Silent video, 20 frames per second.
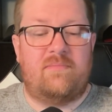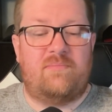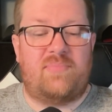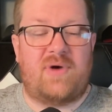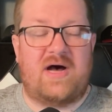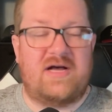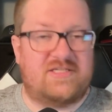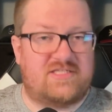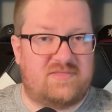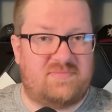
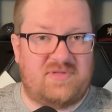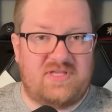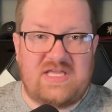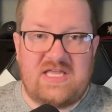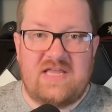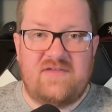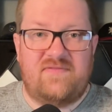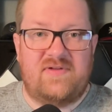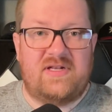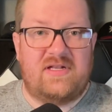possibly
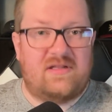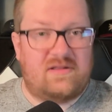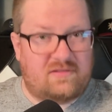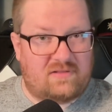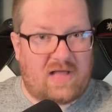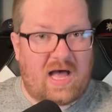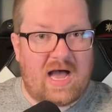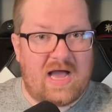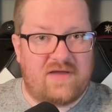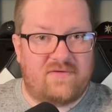even
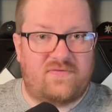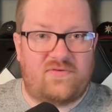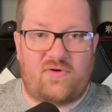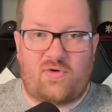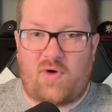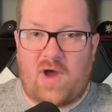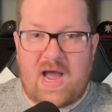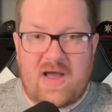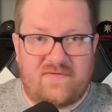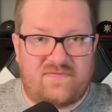live
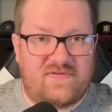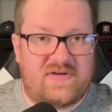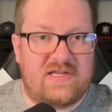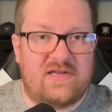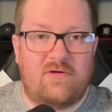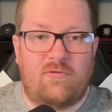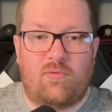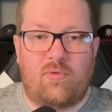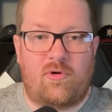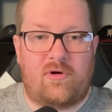
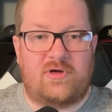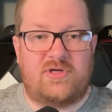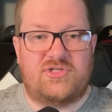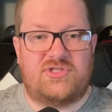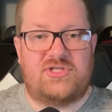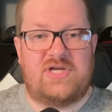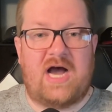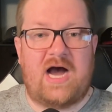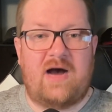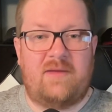crafting
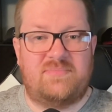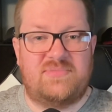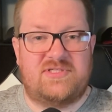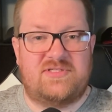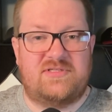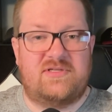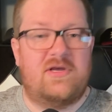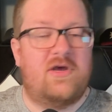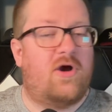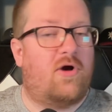workshops,